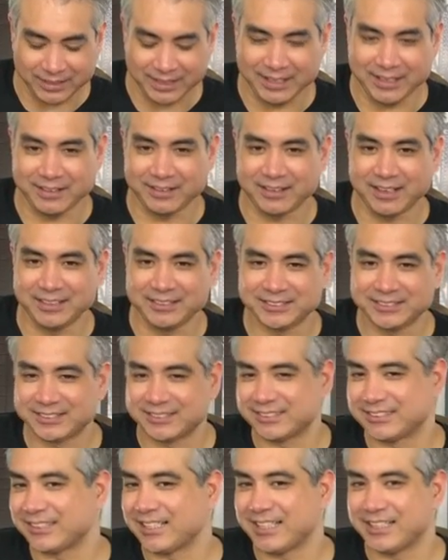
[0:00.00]
and I just
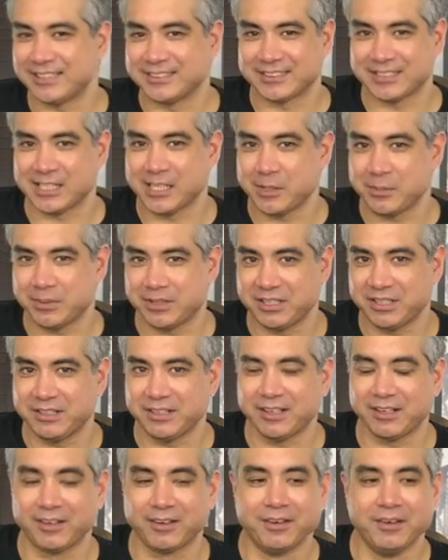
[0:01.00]
decided to keep it in
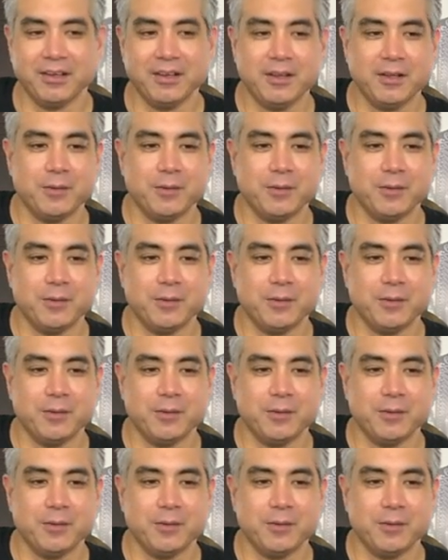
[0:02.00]
there